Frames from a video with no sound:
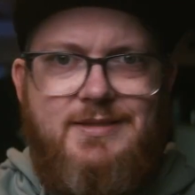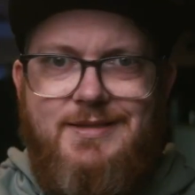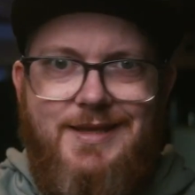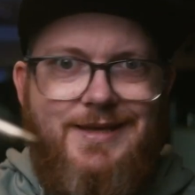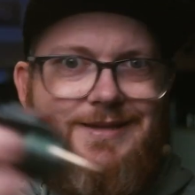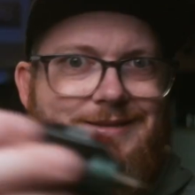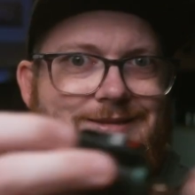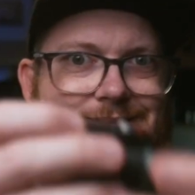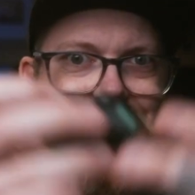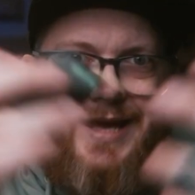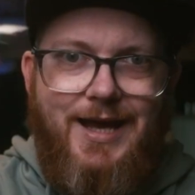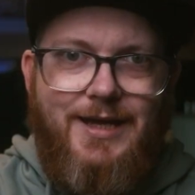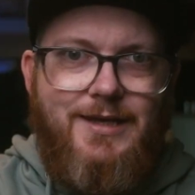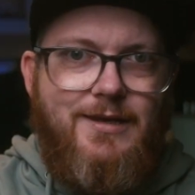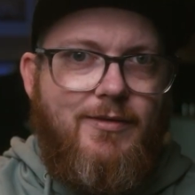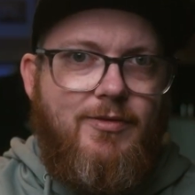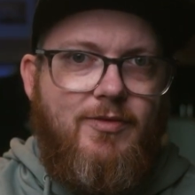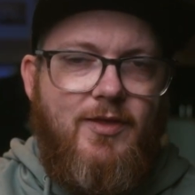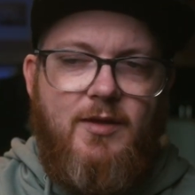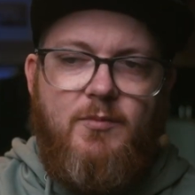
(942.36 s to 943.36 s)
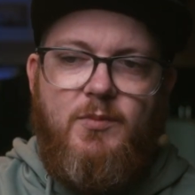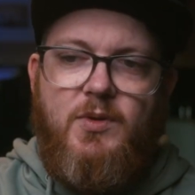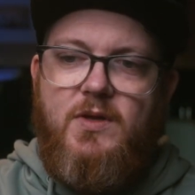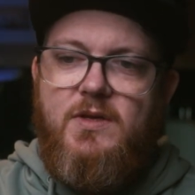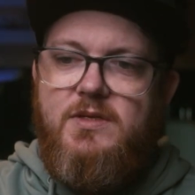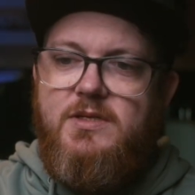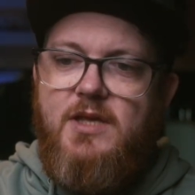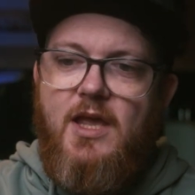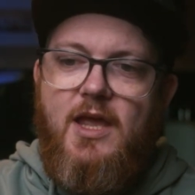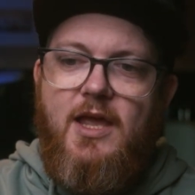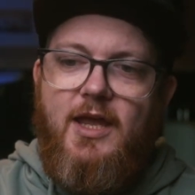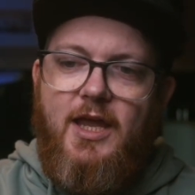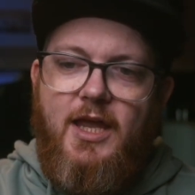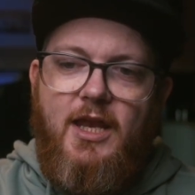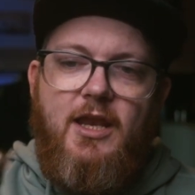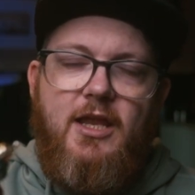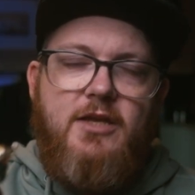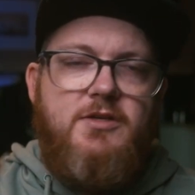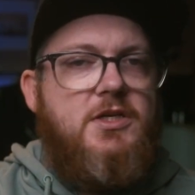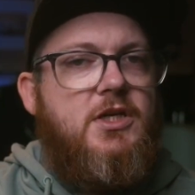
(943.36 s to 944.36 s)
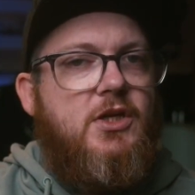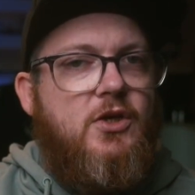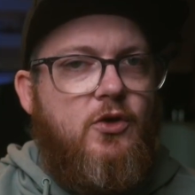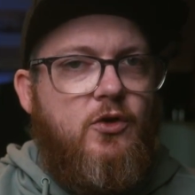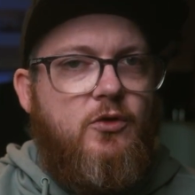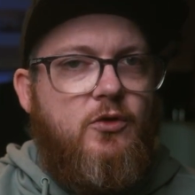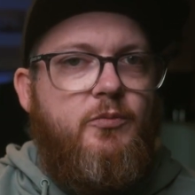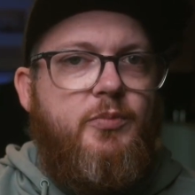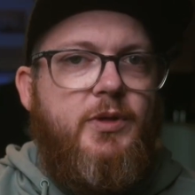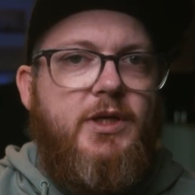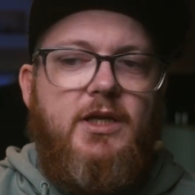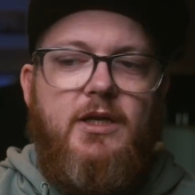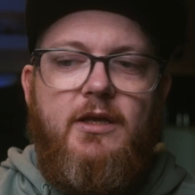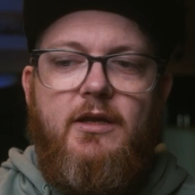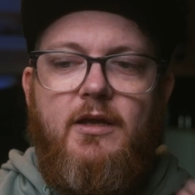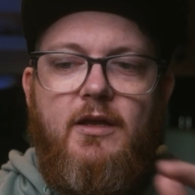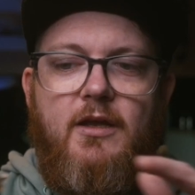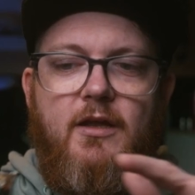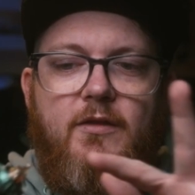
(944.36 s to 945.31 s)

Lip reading: the entire thing, because it literally could be